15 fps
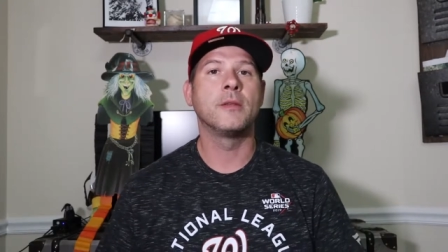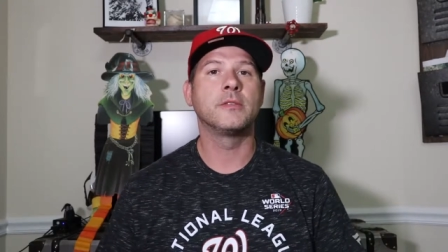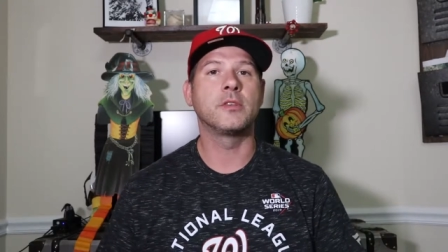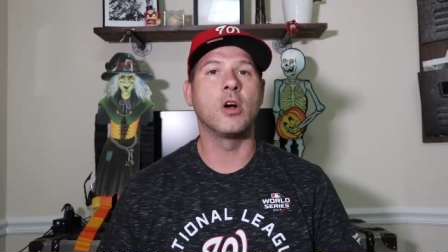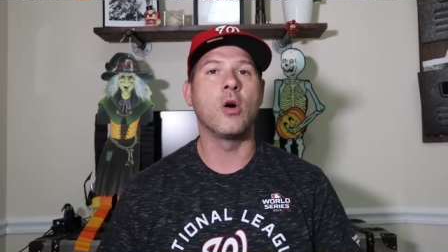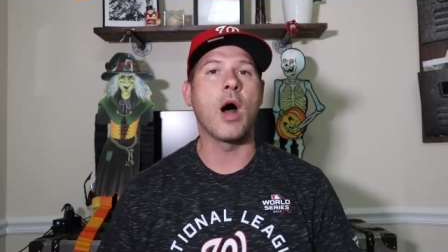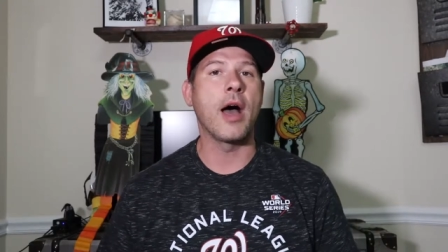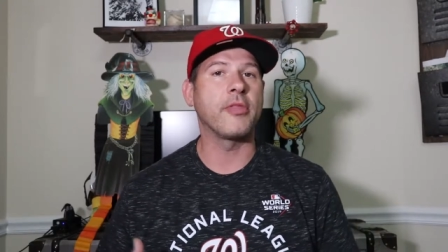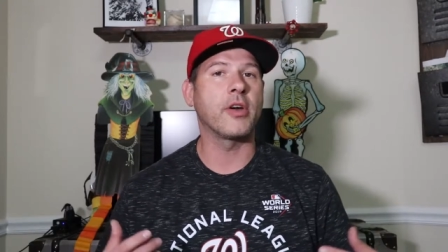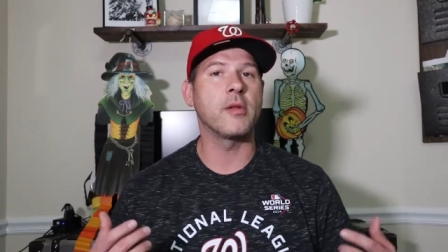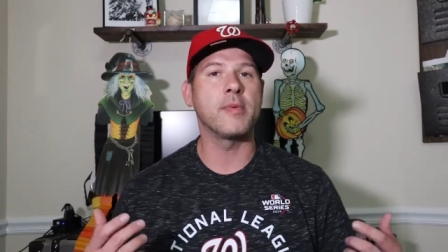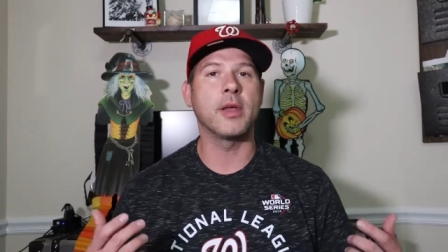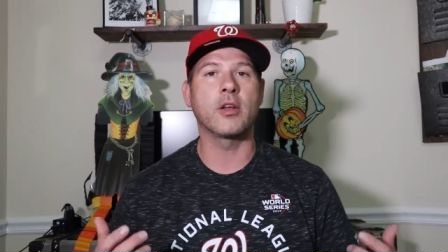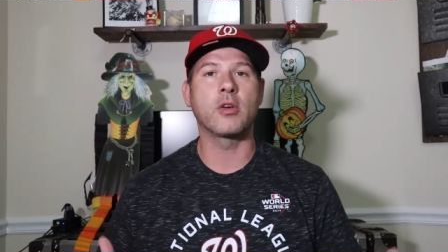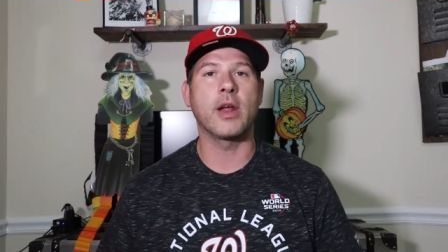So I thought
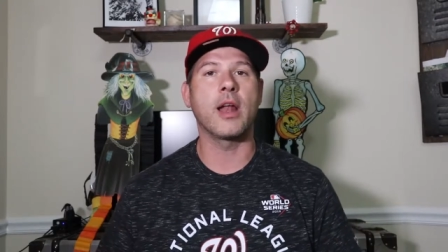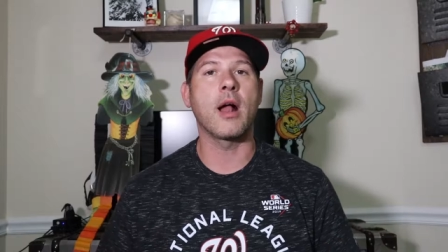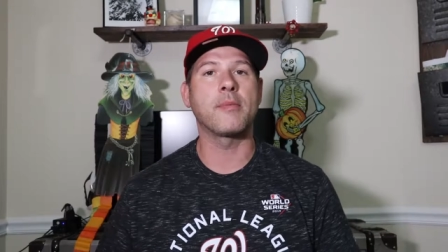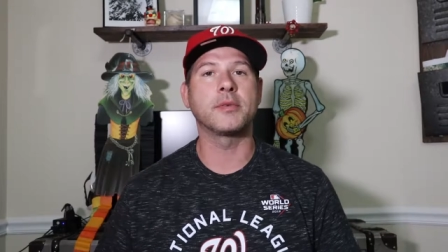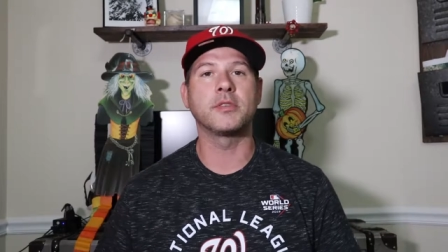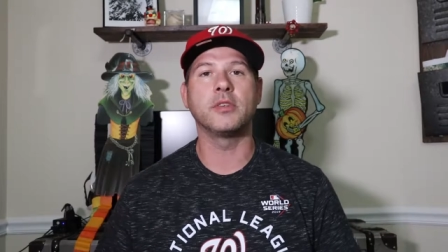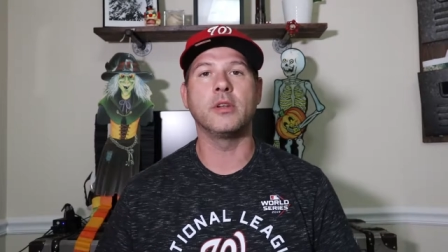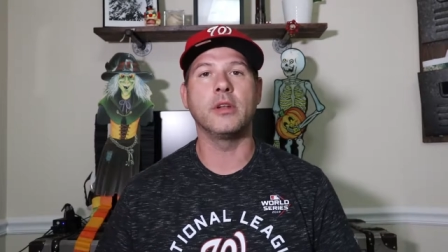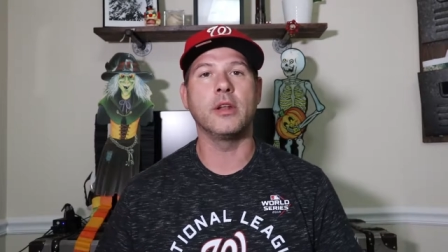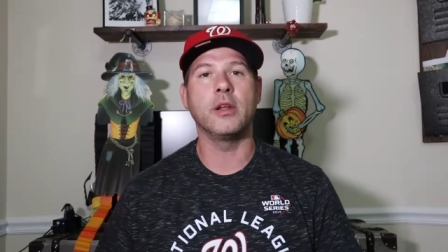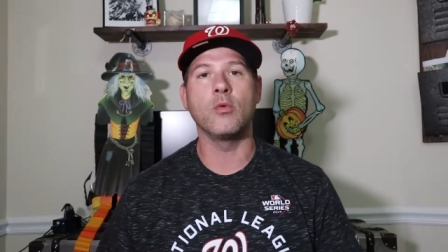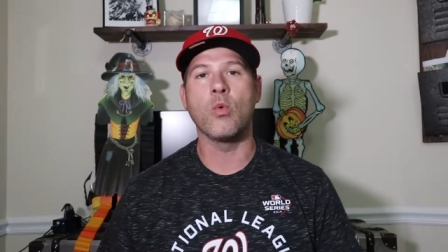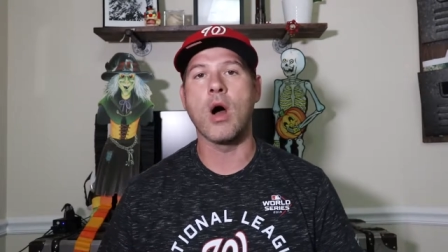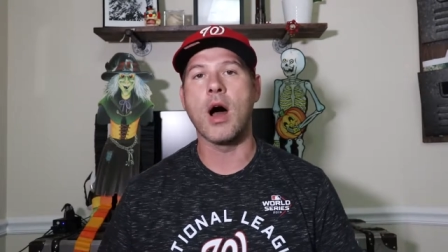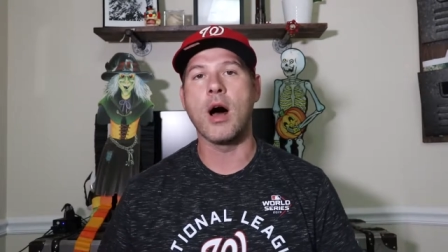it'd be a great
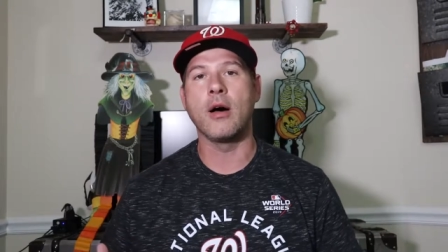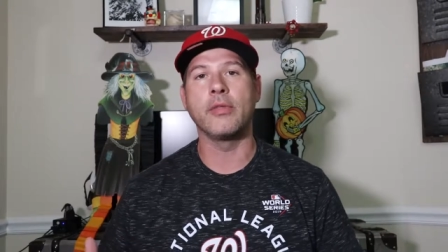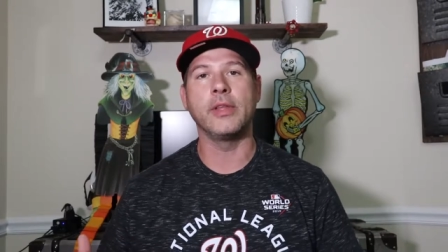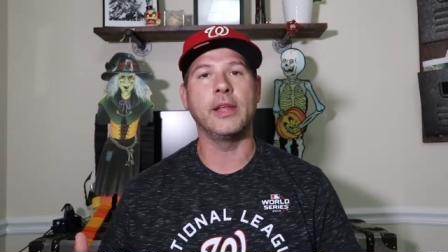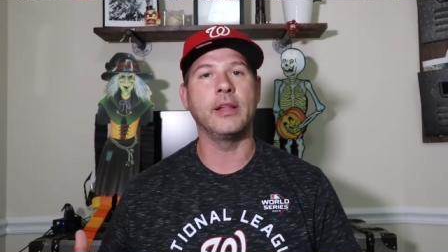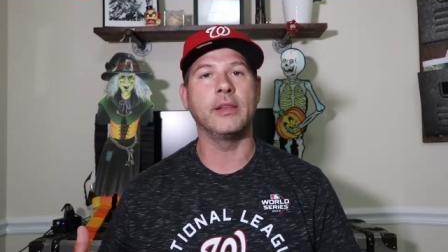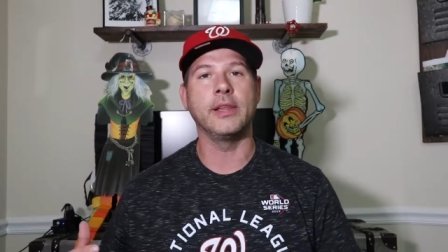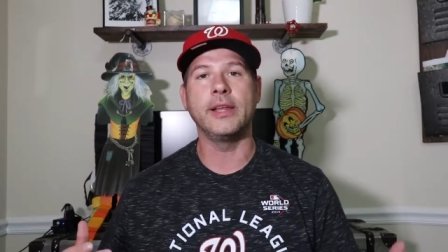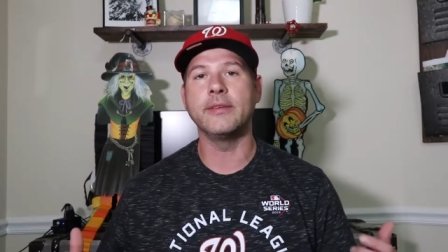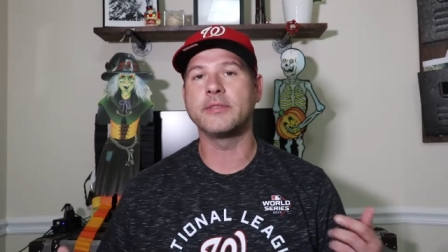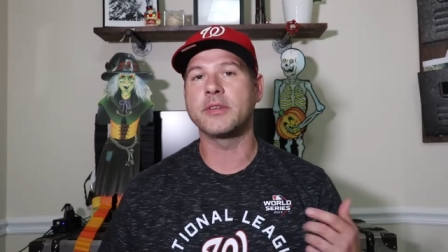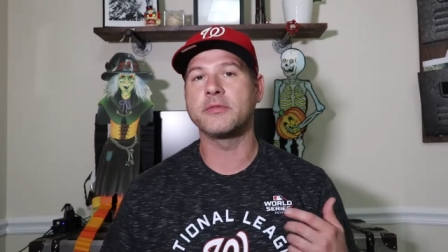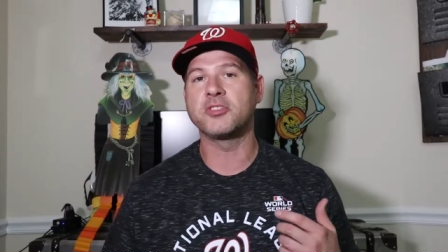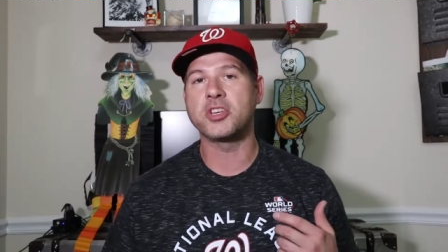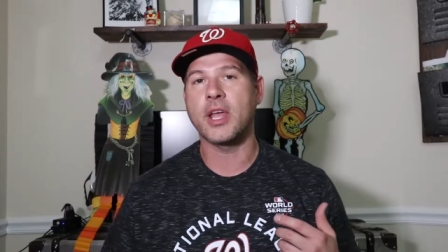opportunity while the
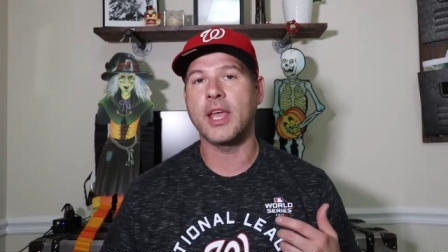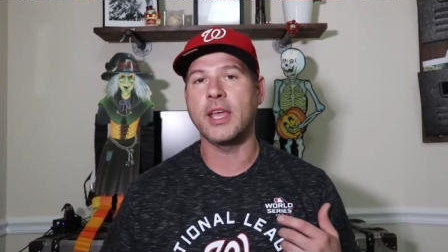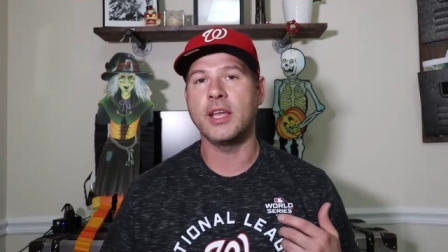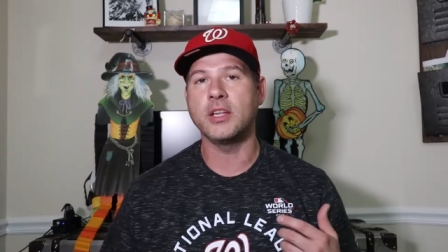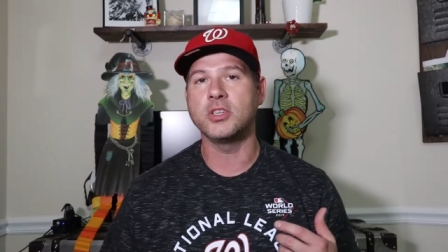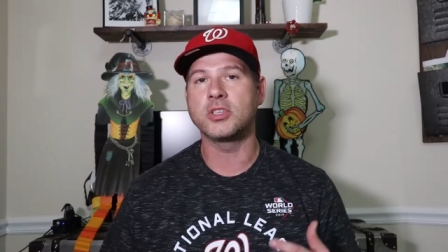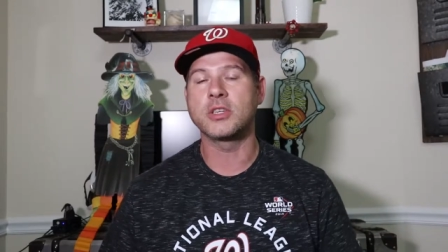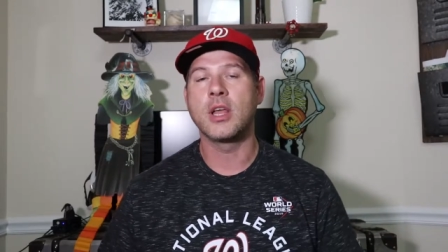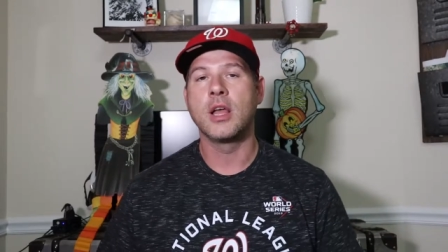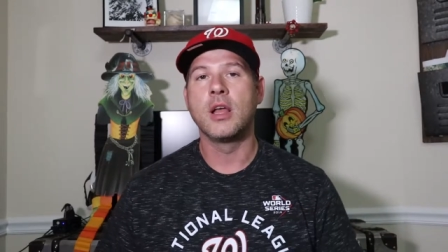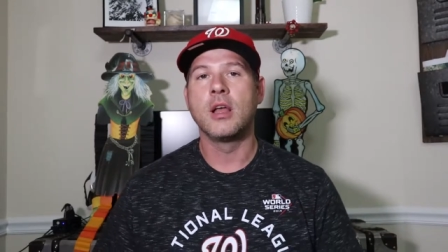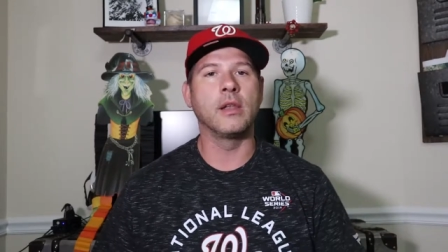leaves have changed.